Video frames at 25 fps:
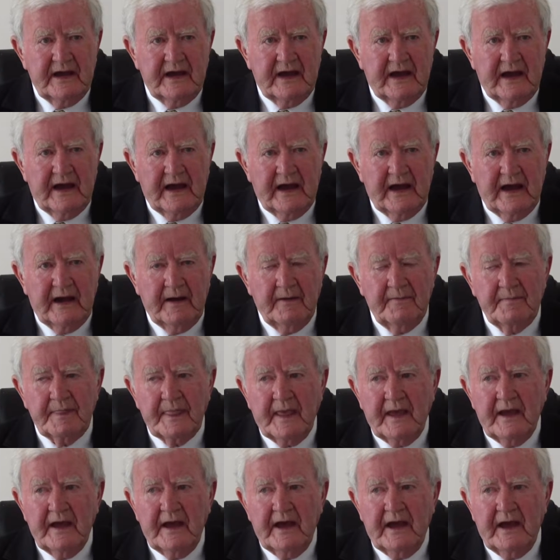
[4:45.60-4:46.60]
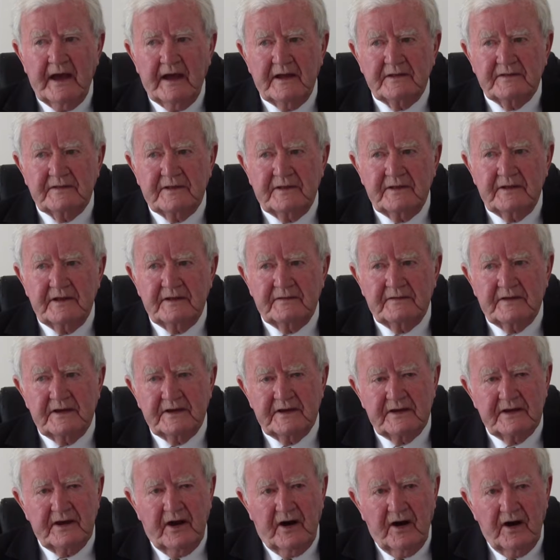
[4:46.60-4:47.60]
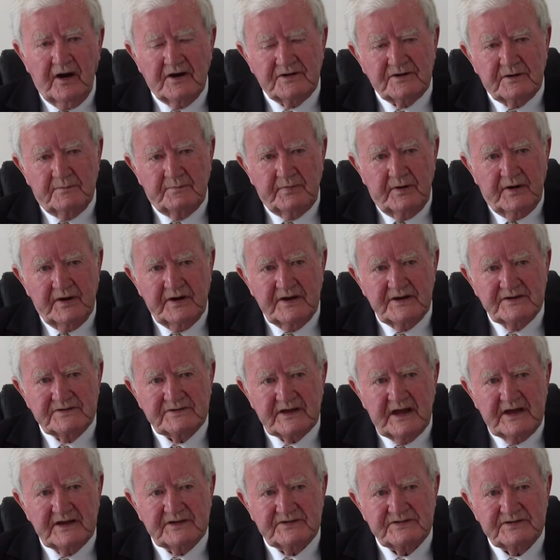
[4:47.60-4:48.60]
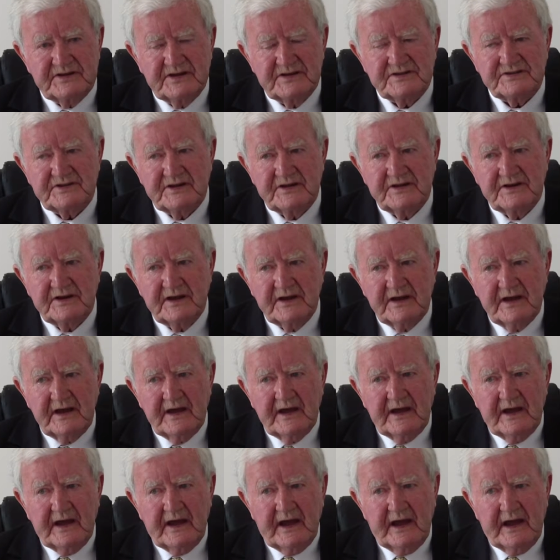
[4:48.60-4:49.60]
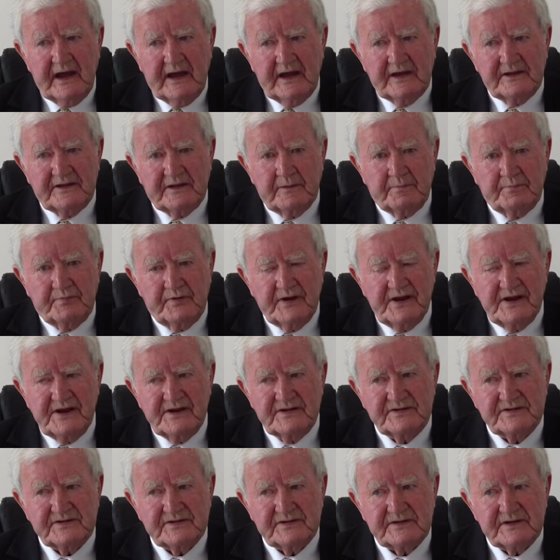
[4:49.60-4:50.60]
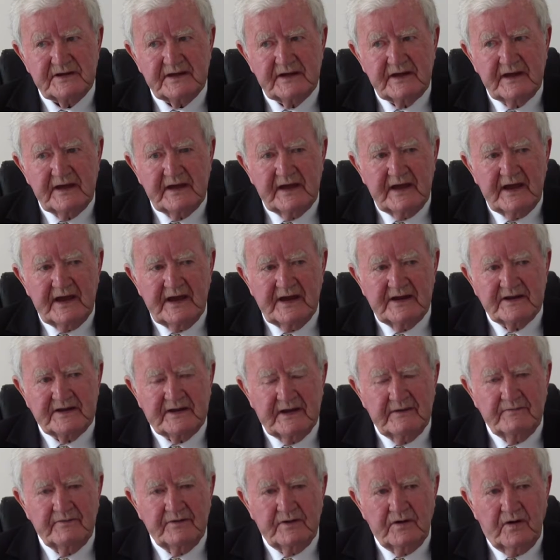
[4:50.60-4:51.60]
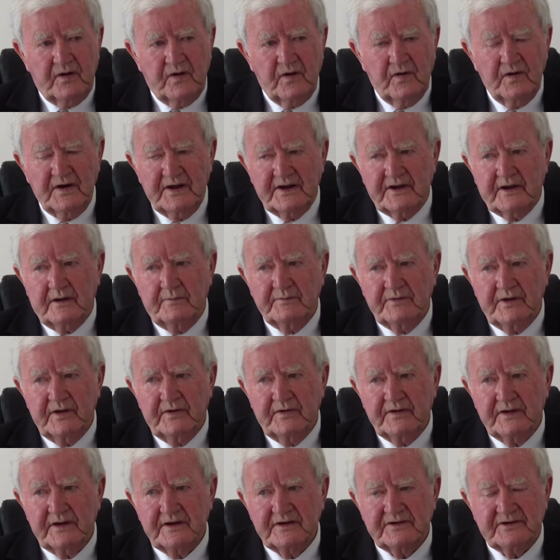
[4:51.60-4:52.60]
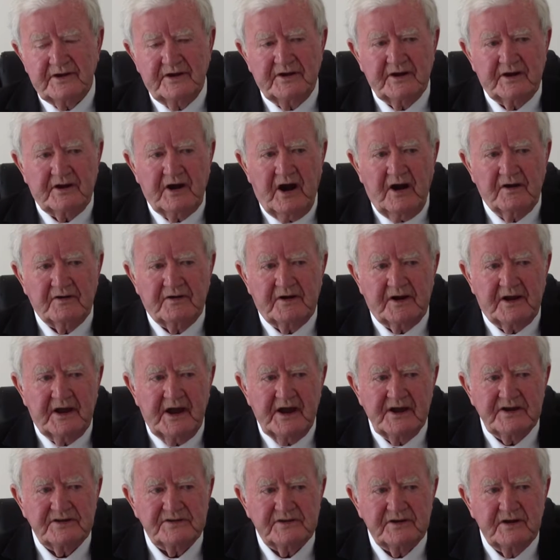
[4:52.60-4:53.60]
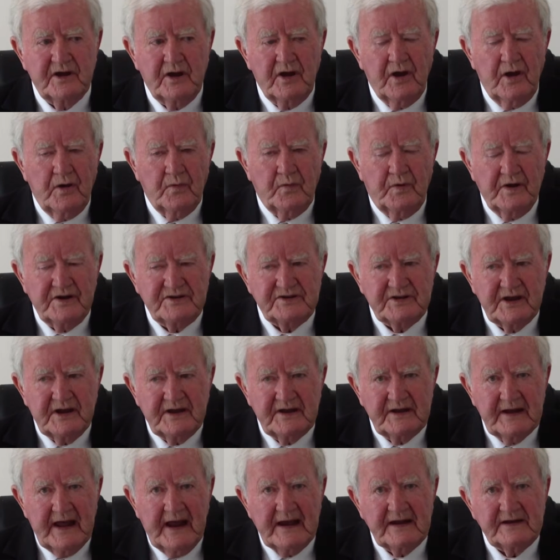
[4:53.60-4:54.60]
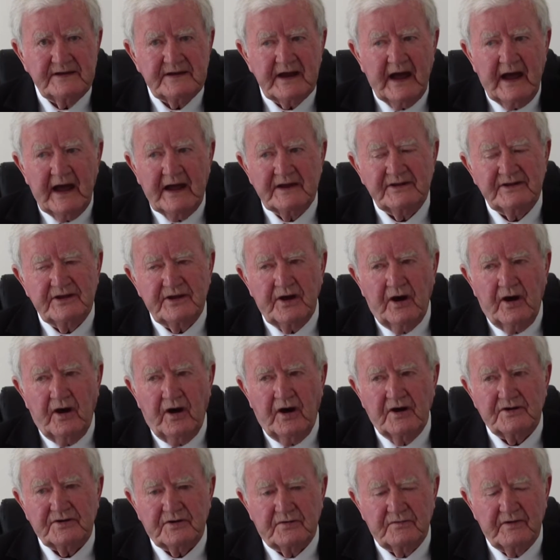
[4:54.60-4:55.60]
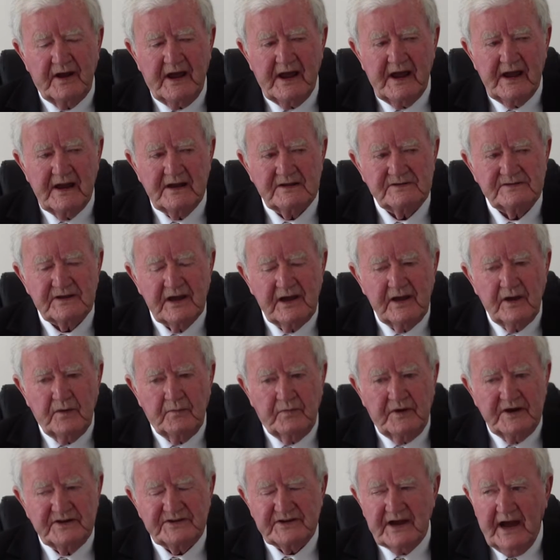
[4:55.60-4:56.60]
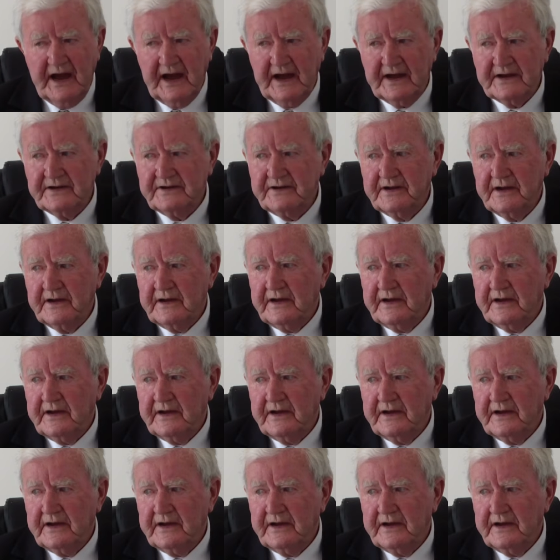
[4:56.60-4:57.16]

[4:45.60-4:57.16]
the altar boys assisted the priests in giving Holy Communion to the congregation, which knelt at the altar rails, which had